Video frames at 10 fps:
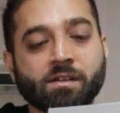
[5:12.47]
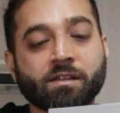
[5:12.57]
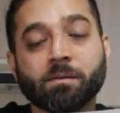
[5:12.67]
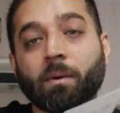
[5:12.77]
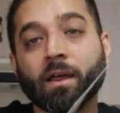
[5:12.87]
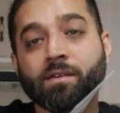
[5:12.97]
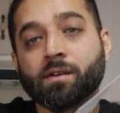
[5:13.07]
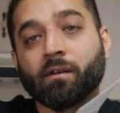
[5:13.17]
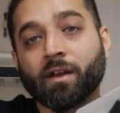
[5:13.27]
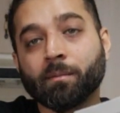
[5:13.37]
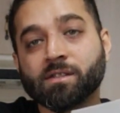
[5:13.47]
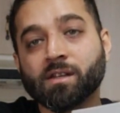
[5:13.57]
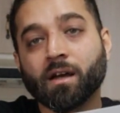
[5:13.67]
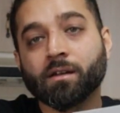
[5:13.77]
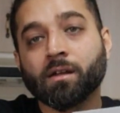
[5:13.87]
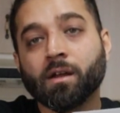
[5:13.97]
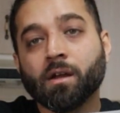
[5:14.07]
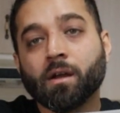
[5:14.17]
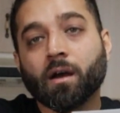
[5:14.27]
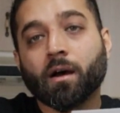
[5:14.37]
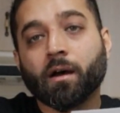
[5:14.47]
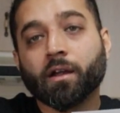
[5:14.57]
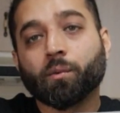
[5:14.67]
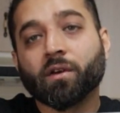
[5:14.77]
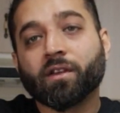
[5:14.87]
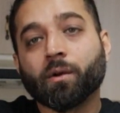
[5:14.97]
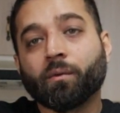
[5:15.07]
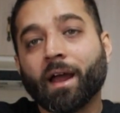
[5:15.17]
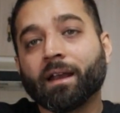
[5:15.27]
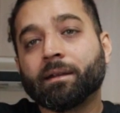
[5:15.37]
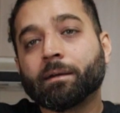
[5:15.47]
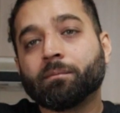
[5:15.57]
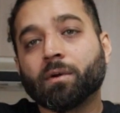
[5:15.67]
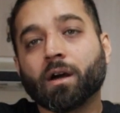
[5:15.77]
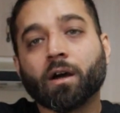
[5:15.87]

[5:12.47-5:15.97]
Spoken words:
I did buy this off Amazon. It was a random